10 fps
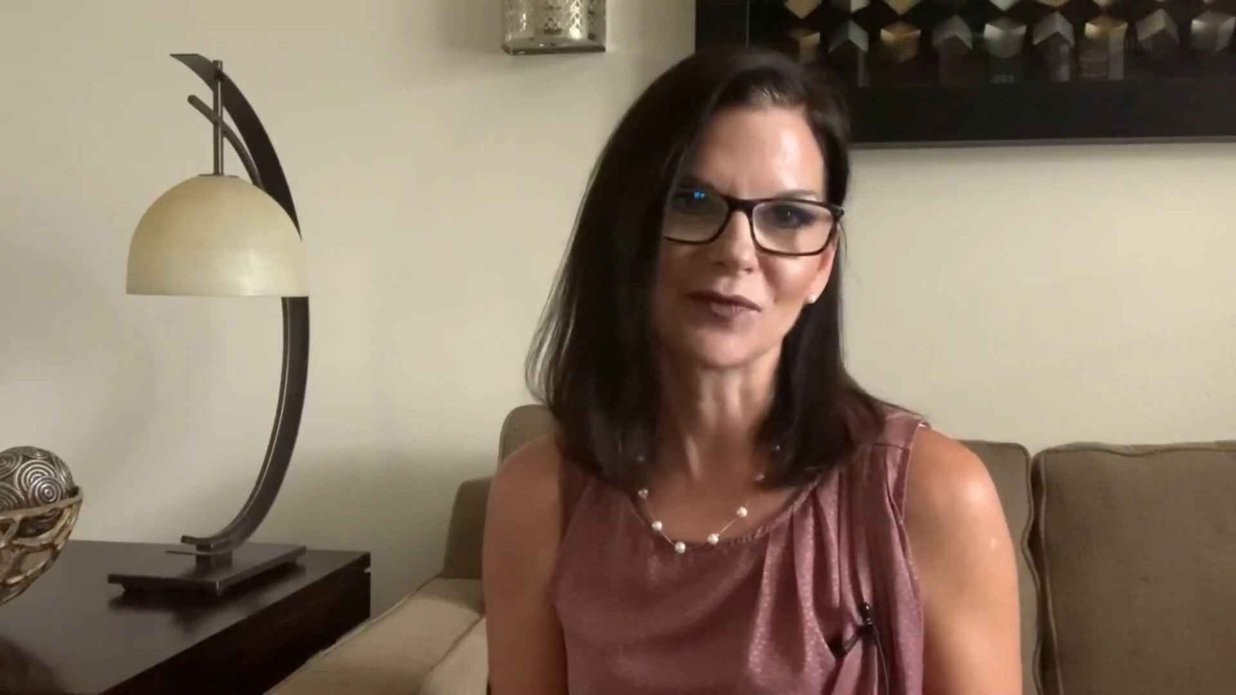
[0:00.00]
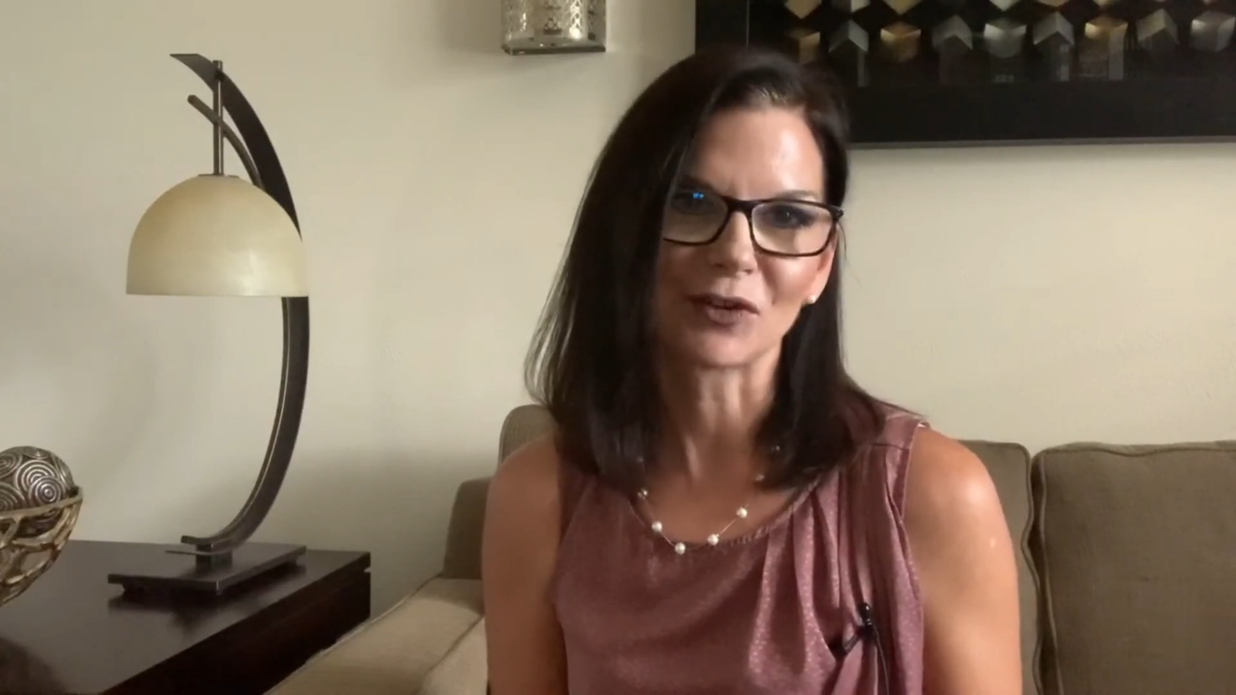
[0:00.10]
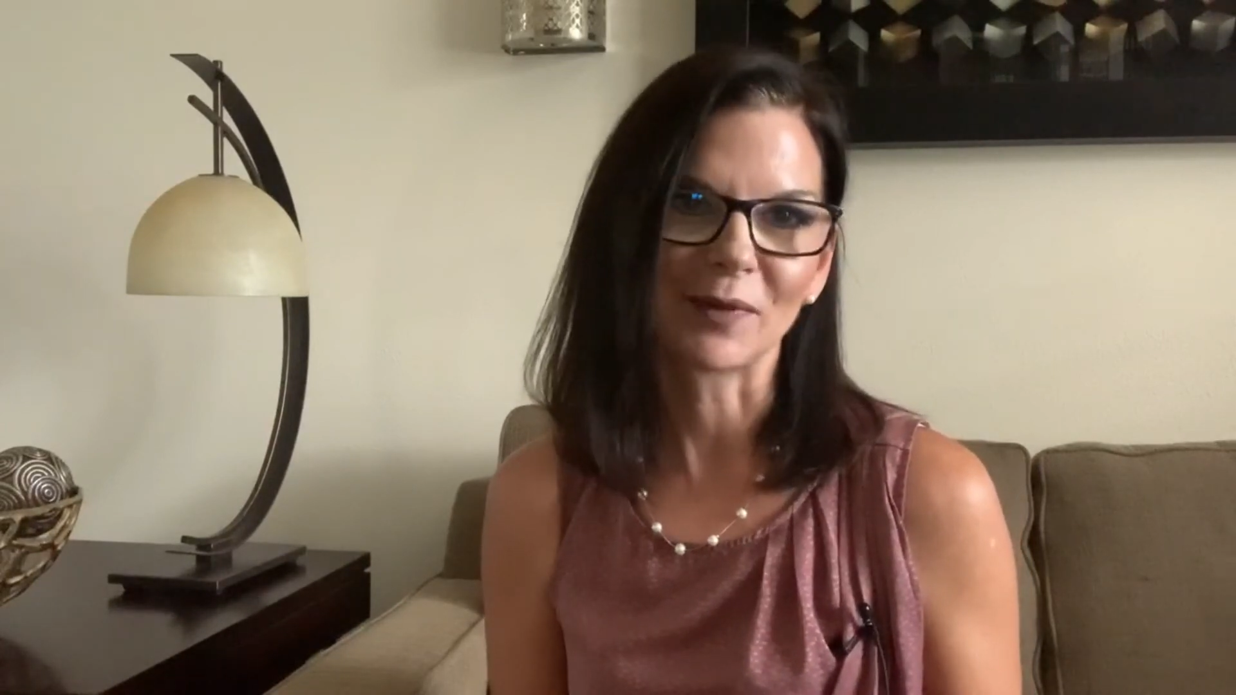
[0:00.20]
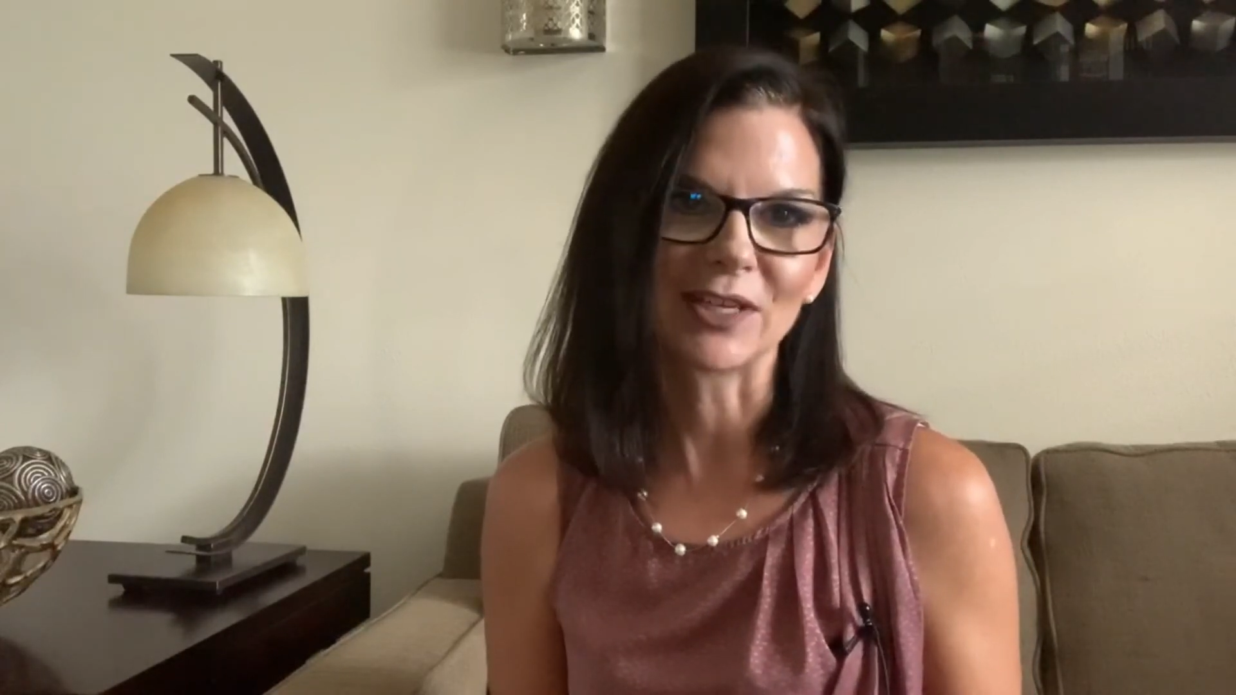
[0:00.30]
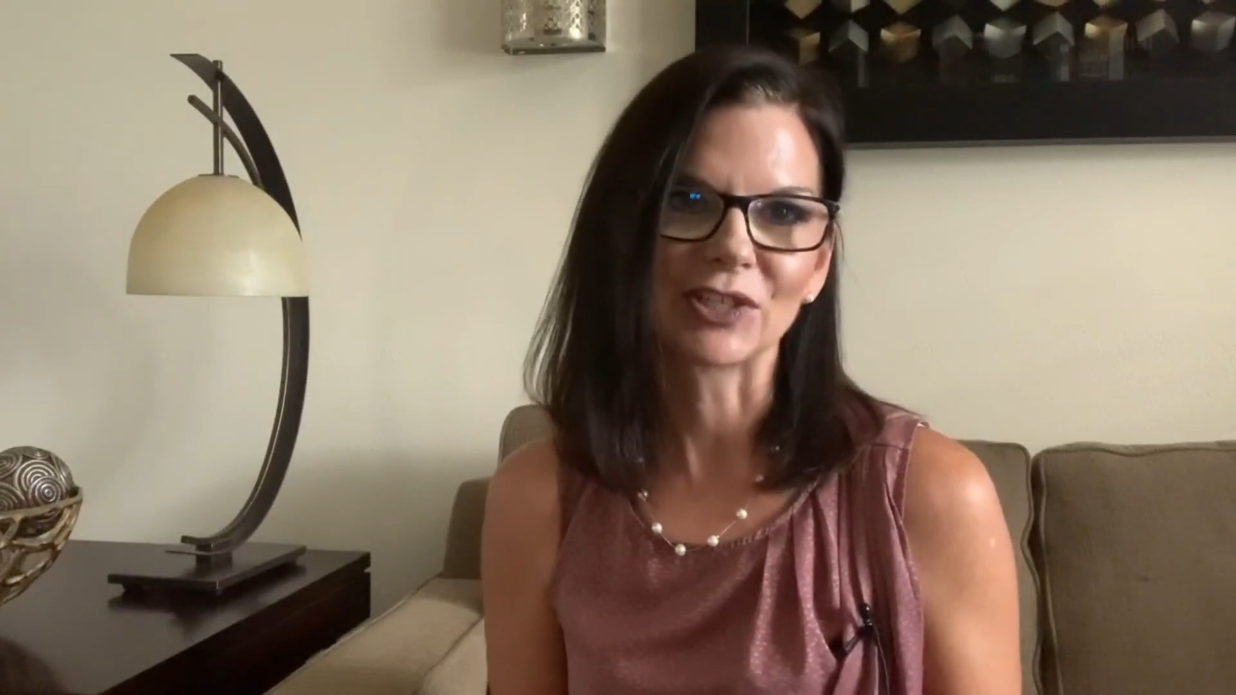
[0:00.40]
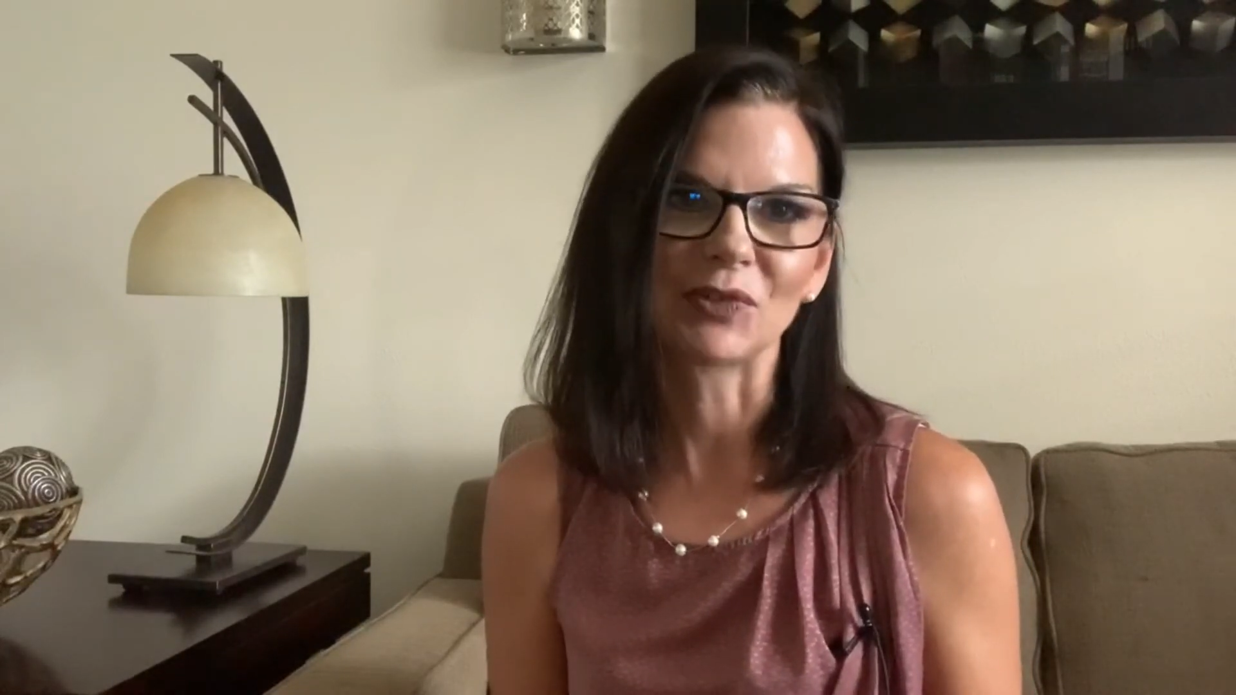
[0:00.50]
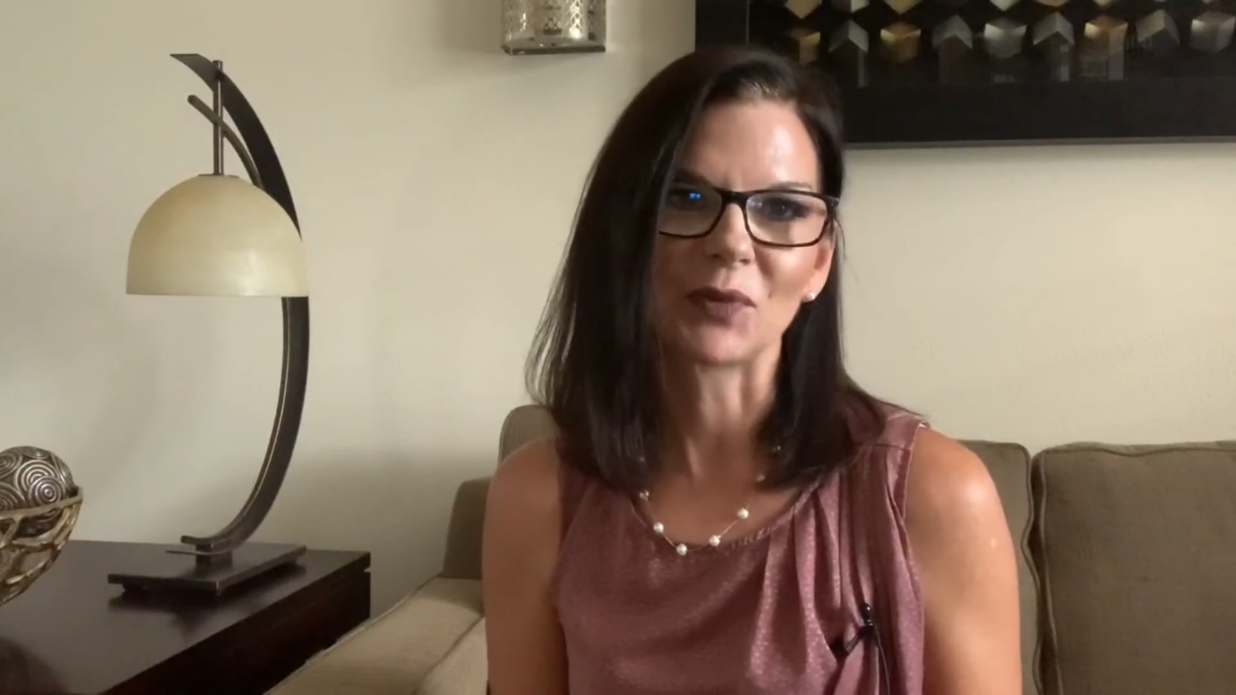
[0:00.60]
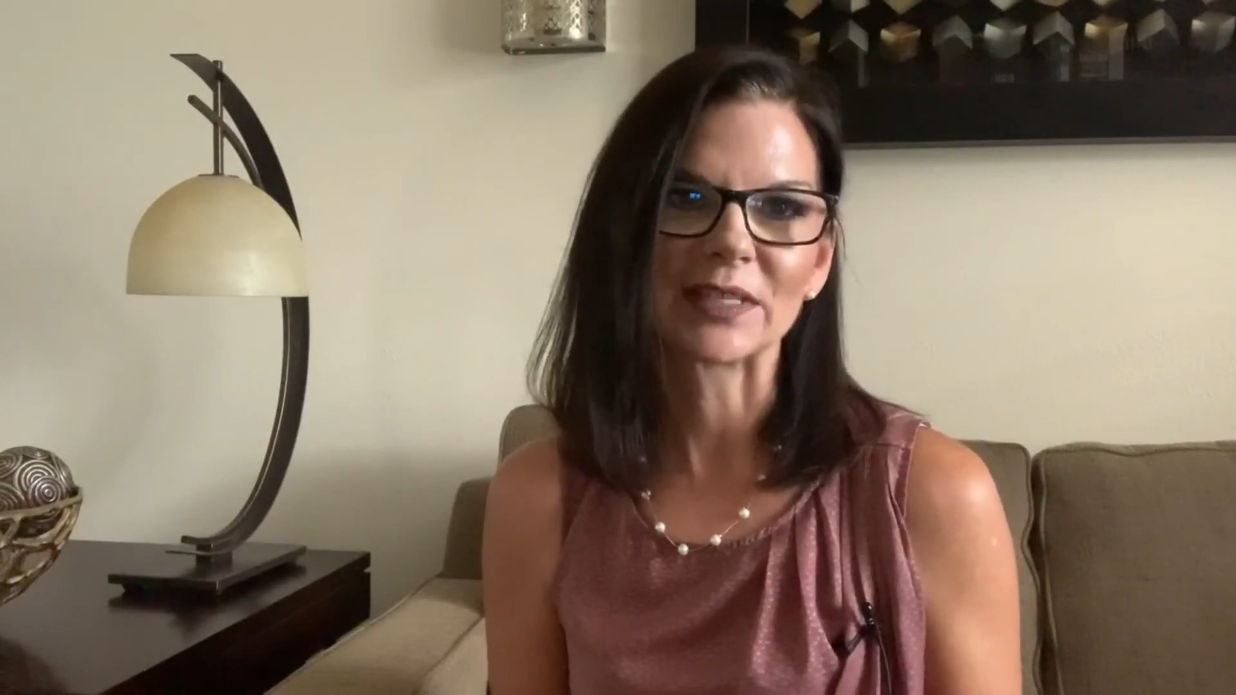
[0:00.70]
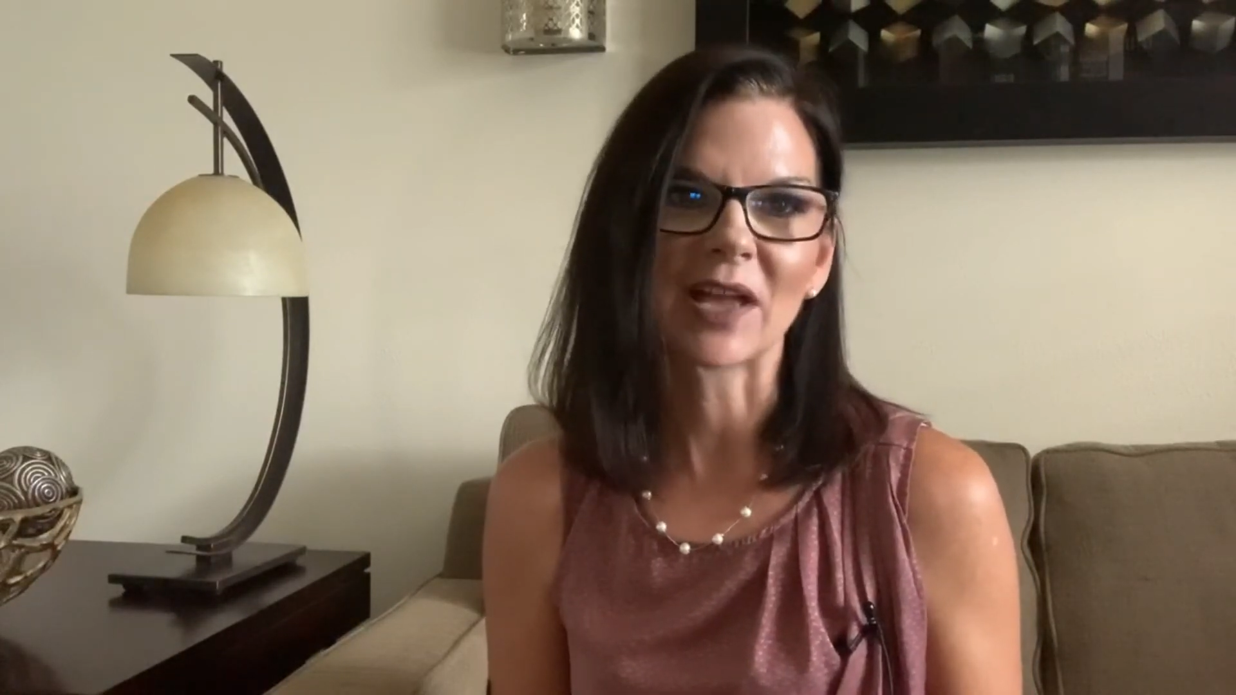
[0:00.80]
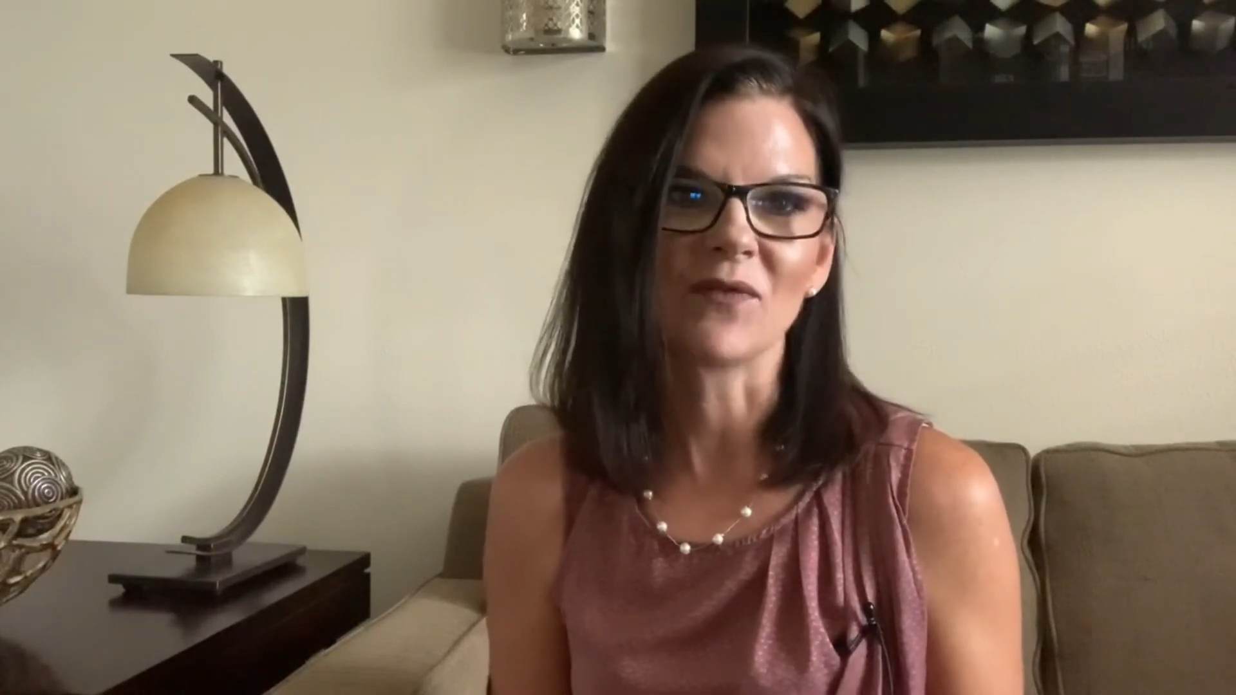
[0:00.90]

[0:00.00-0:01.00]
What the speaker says: information was